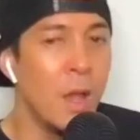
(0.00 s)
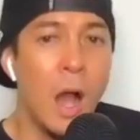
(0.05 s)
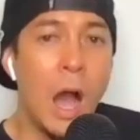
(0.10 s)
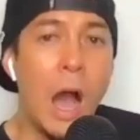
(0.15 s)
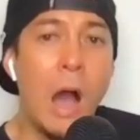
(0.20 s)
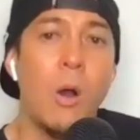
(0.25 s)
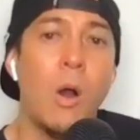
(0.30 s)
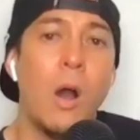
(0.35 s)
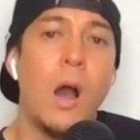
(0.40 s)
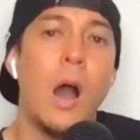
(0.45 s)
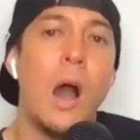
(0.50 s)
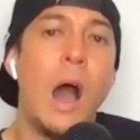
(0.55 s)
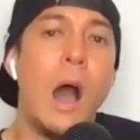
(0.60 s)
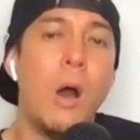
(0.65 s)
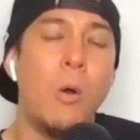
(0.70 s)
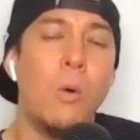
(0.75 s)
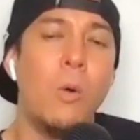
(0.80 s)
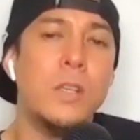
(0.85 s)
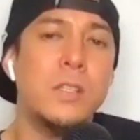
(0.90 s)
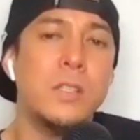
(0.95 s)
how
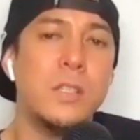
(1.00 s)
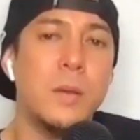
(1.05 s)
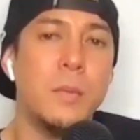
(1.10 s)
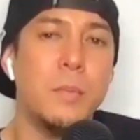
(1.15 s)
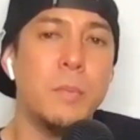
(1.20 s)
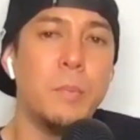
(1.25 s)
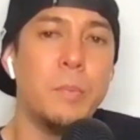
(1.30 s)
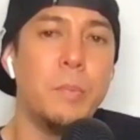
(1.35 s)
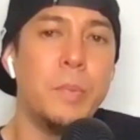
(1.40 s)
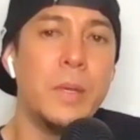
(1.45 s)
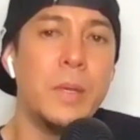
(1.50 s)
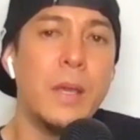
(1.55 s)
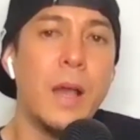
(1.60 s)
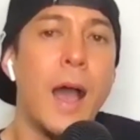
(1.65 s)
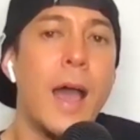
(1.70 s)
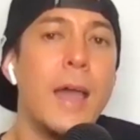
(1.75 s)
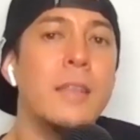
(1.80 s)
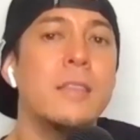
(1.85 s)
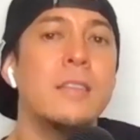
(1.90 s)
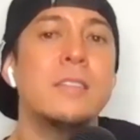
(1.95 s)
was it
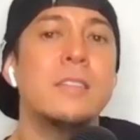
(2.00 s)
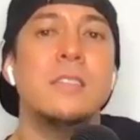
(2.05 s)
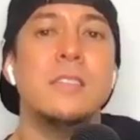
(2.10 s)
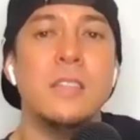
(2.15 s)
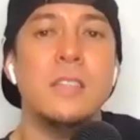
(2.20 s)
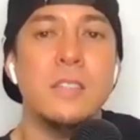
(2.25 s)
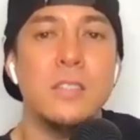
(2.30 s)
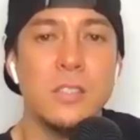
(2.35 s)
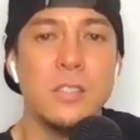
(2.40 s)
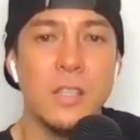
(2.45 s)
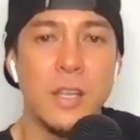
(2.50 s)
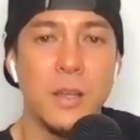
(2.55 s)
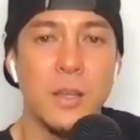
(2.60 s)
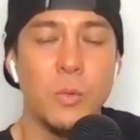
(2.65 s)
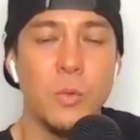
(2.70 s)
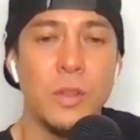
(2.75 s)
behind the scenes, like